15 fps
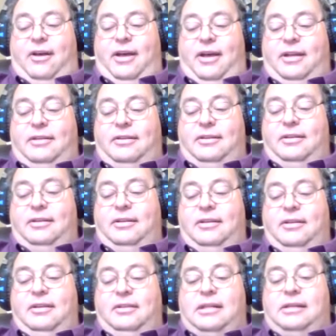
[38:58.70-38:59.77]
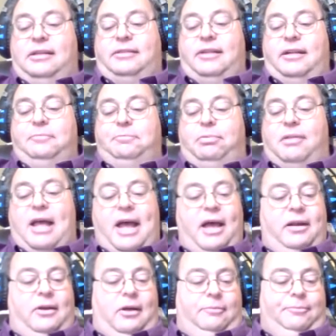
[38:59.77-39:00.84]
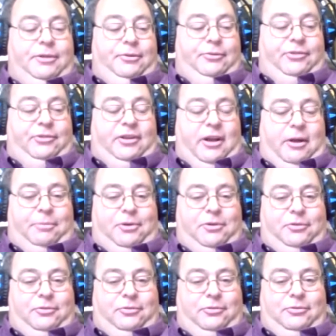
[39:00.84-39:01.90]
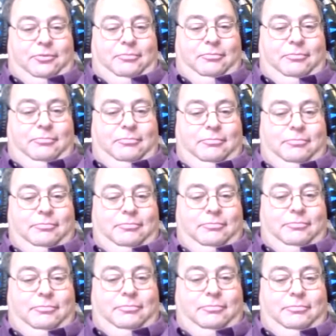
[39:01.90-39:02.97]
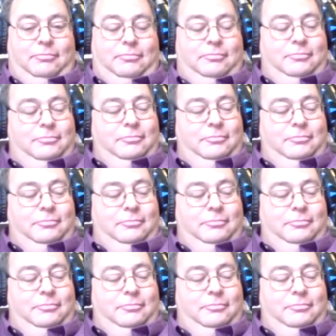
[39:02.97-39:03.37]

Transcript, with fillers: yeah, I mean, anybody, you know, if you're sitting on a jury, are you beginning to get a little bit